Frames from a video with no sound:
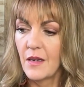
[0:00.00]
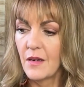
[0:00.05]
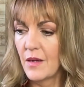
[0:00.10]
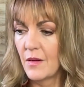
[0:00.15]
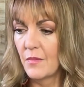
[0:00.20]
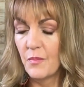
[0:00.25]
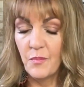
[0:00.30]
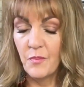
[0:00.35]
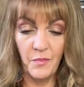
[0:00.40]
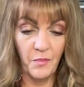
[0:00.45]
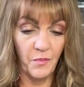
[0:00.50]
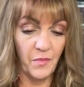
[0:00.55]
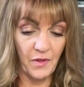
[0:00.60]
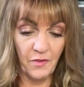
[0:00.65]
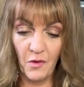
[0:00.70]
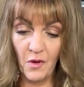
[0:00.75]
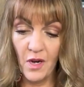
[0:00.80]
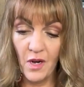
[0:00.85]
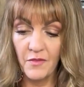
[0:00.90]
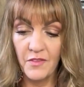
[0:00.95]
And
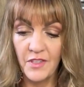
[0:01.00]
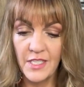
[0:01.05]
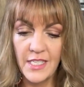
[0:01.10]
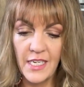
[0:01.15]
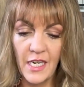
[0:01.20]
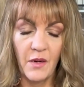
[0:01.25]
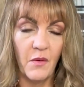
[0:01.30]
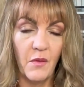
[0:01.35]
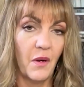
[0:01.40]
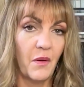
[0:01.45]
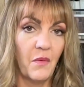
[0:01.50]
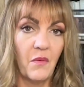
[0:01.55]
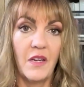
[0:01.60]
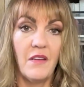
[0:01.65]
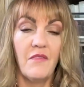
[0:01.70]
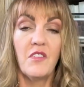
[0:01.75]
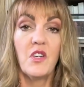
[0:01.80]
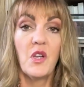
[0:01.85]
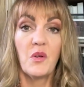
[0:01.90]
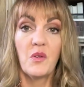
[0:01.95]
before, obviously, I
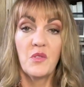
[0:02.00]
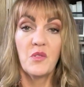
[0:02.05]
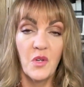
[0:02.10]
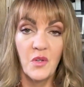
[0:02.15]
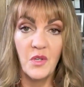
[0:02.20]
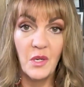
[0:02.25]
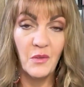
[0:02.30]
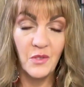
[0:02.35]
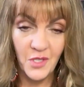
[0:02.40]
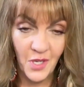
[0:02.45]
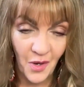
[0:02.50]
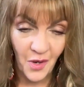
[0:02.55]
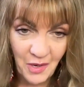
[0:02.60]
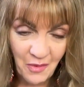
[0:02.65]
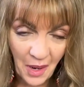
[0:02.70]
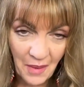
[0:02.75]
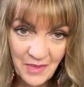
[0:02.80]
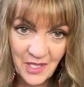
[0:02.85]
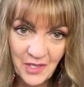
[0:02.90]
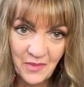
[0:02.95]
even know who Tony
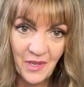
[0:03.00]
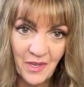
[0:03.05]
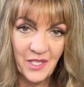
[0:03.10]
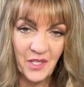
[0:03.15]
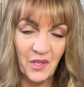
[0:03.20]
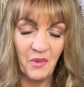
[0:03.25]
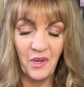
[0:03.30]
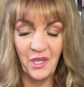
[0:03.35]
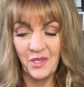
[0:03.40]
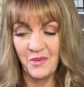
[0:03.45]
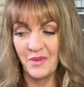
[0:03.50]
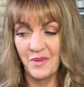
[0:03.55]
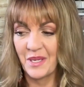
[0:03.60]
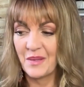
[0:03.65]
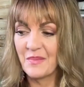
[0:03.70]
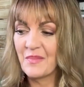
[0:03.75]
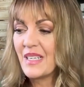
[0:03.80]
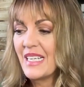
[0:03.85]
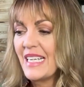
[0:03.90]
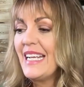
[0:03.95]
Robbins was or worked with him.